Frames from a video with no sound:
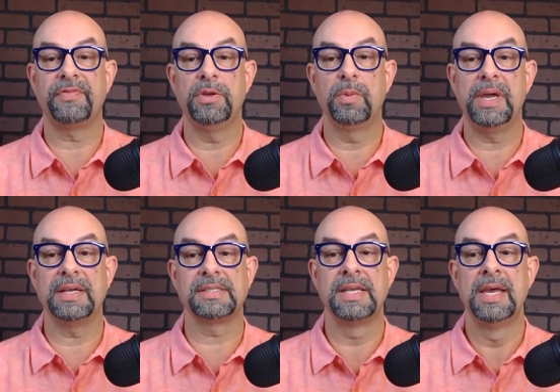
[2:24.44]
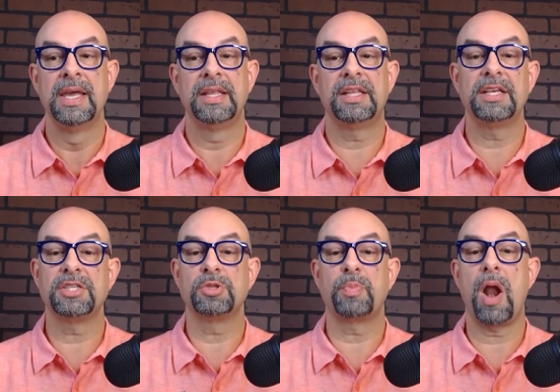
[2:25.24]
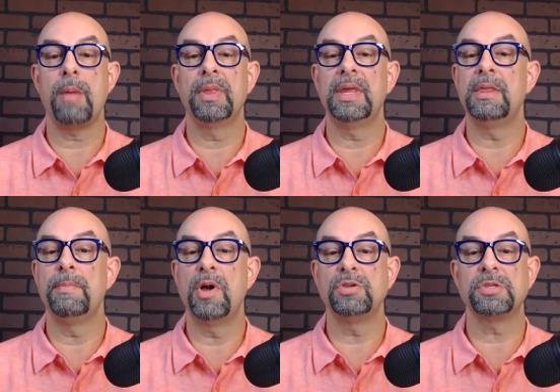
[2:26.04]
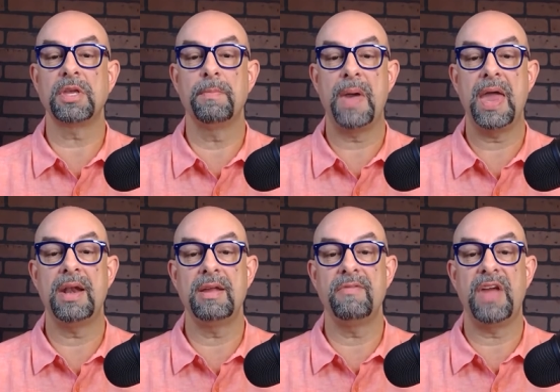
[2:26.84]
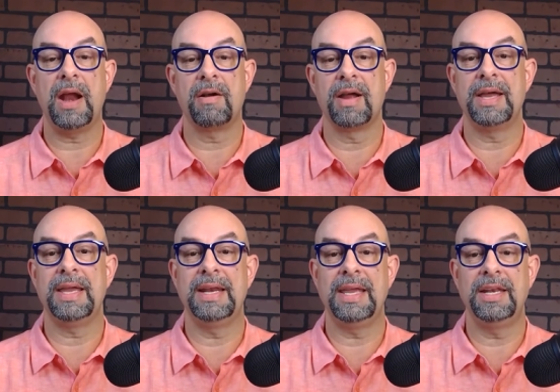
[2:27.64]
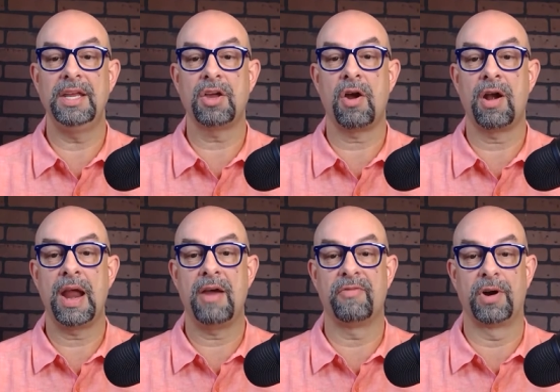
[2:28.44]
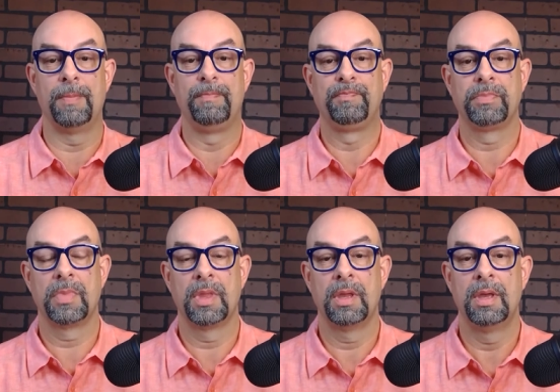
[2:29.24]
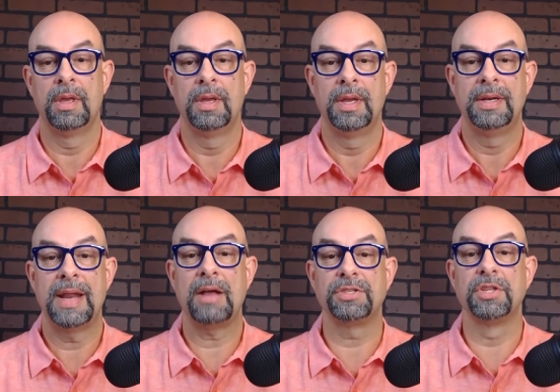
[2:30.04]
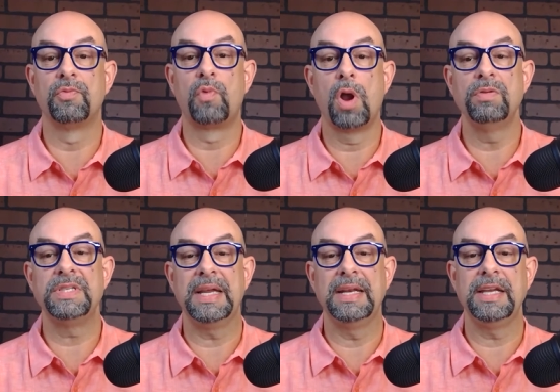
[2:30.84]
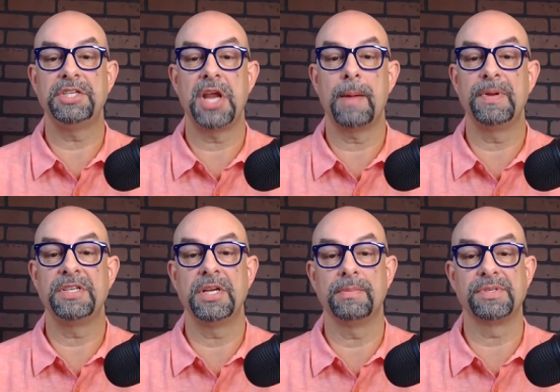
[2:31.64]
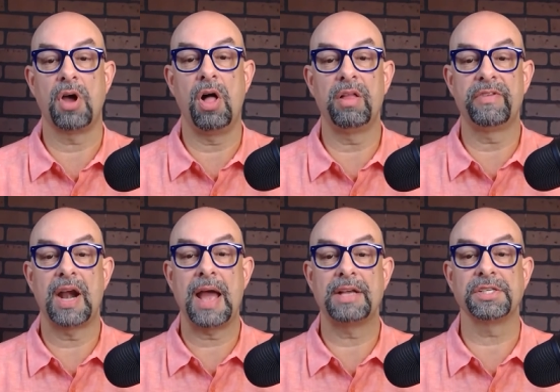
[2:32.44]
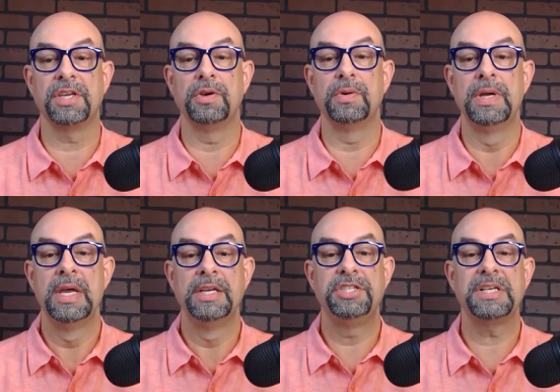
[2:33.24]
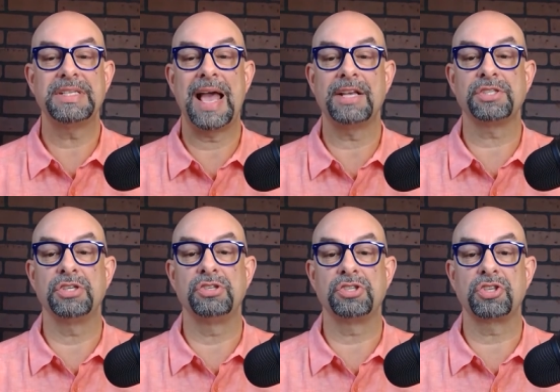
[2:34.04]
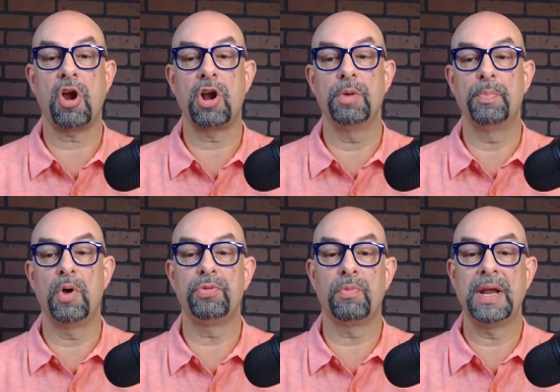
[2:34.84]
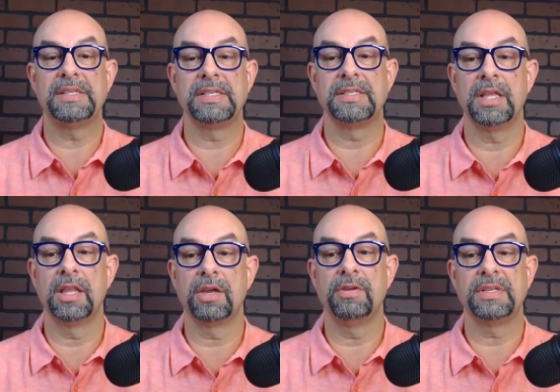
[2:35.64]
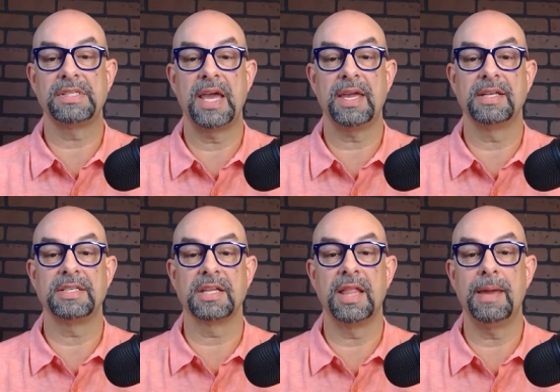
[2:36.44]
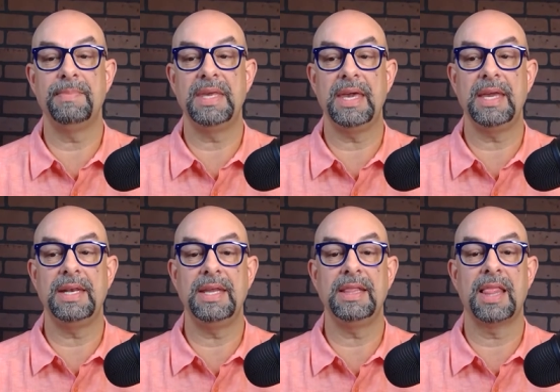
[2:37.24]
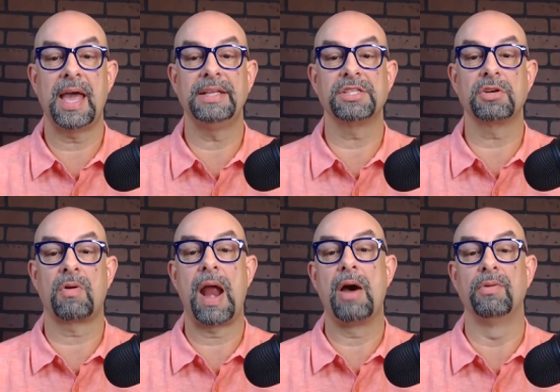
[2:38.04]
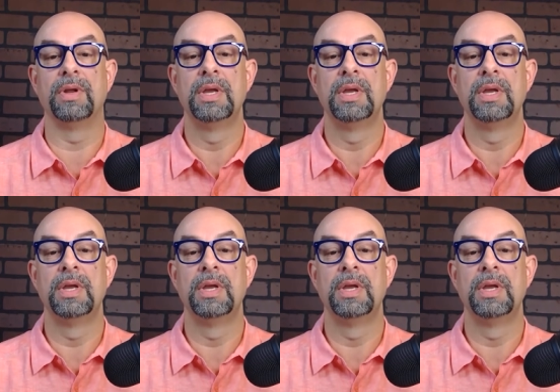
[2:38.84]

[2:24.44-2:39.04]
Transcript: few weeks that this is probably the most competitive era in IndyCar ever. Now to the Road to Indy Championships. Oliver Askew just has to start both races at Laguna Seca to claim the Indy Lights crown.